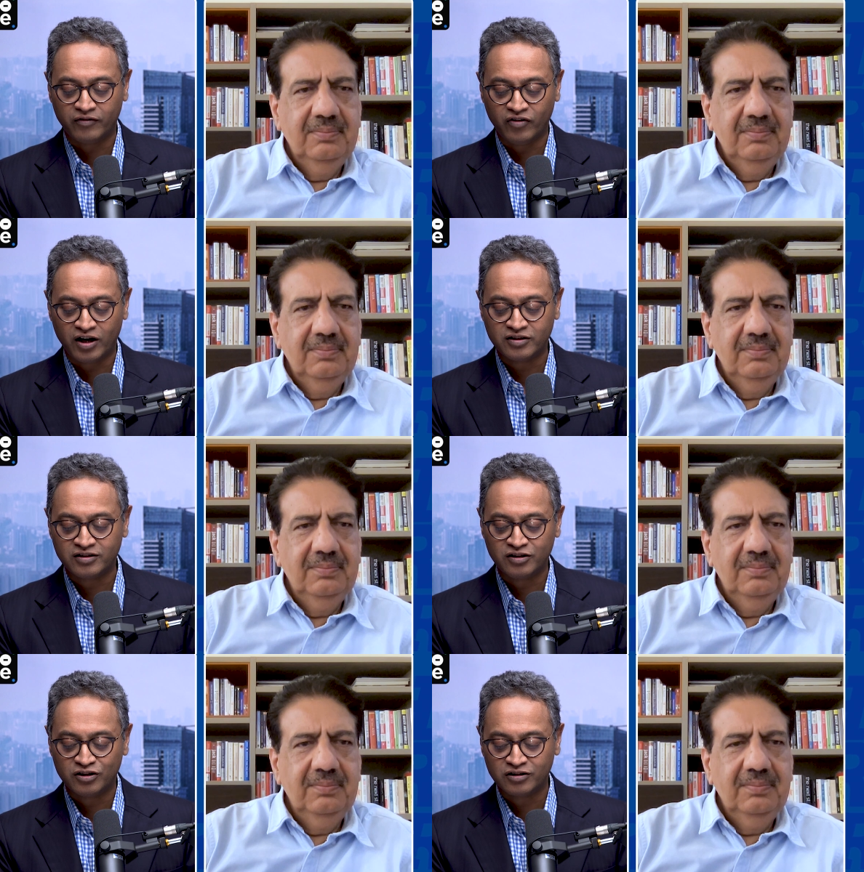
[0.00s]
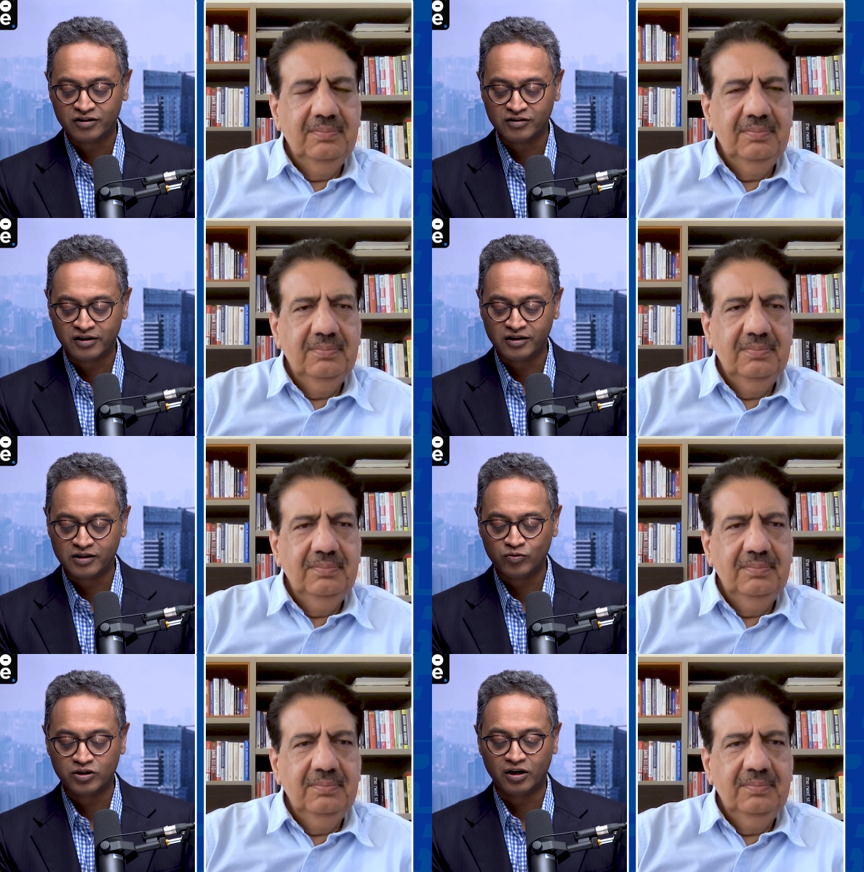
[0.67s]
Speaker 1: are advanced digital
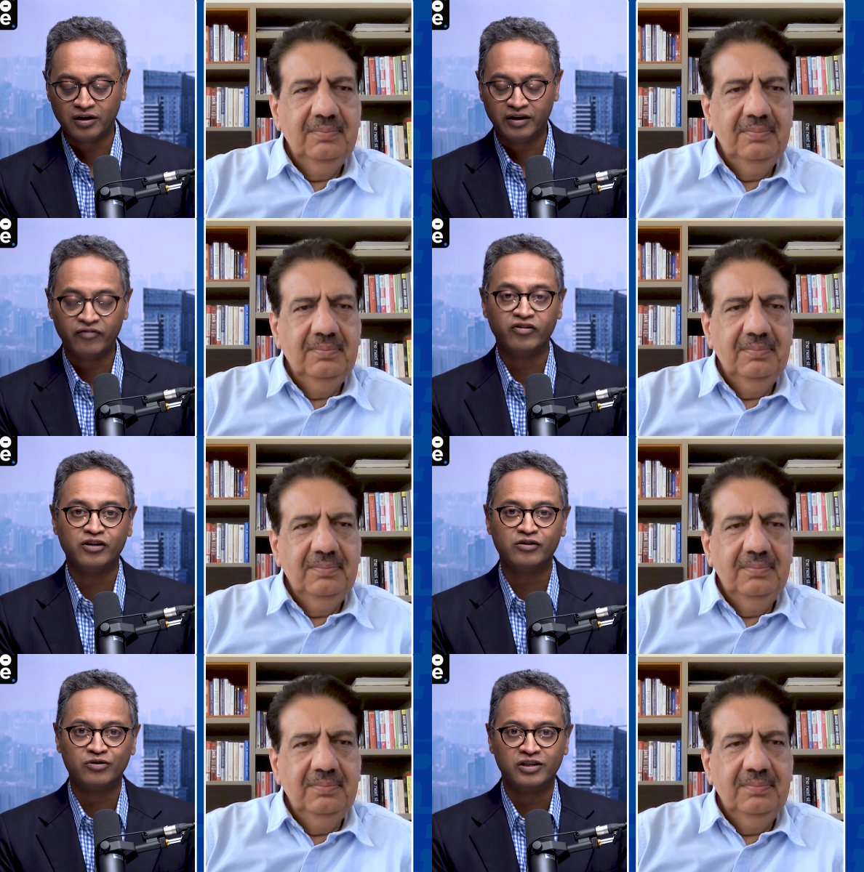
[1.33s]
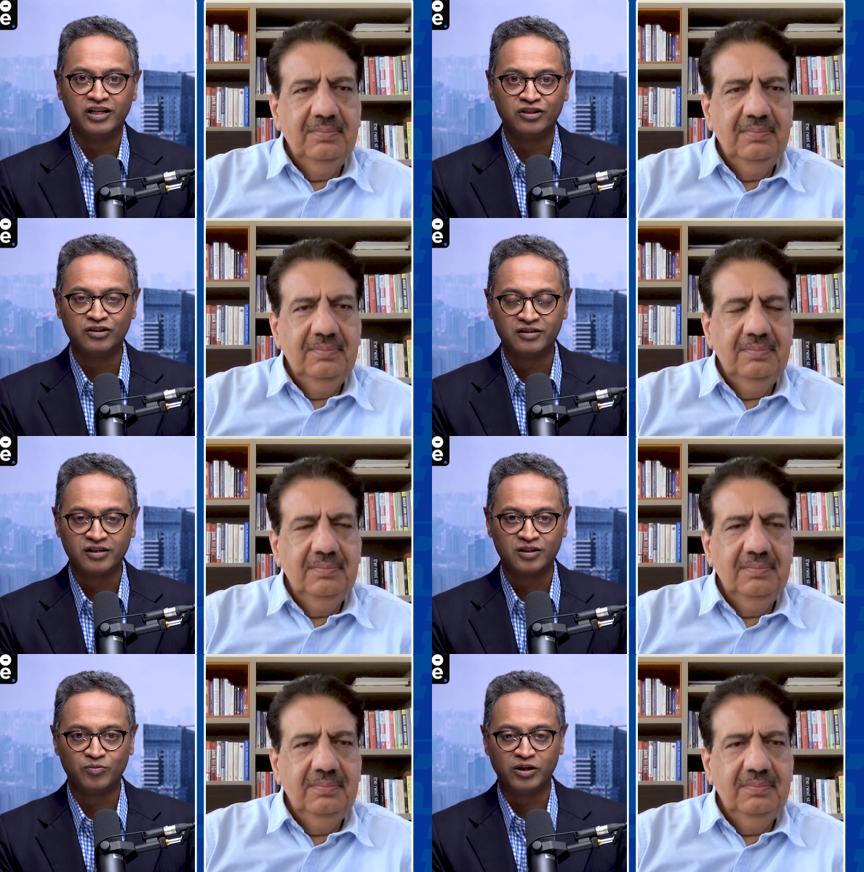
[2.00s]
skills, which are difficult to teach
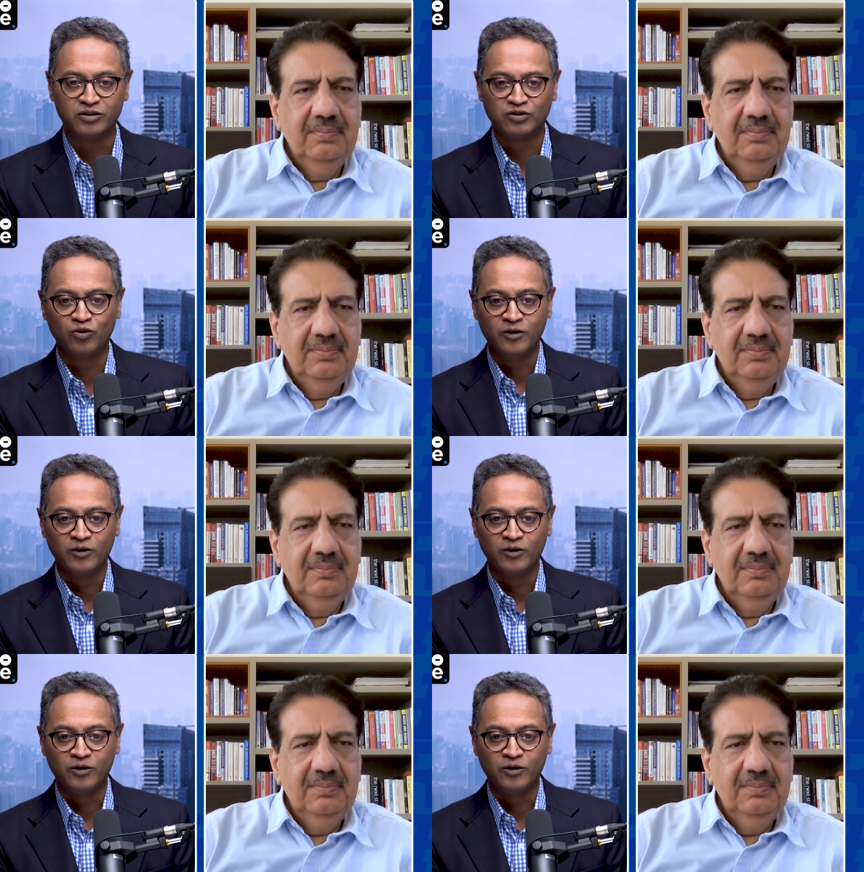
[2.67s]
in six months.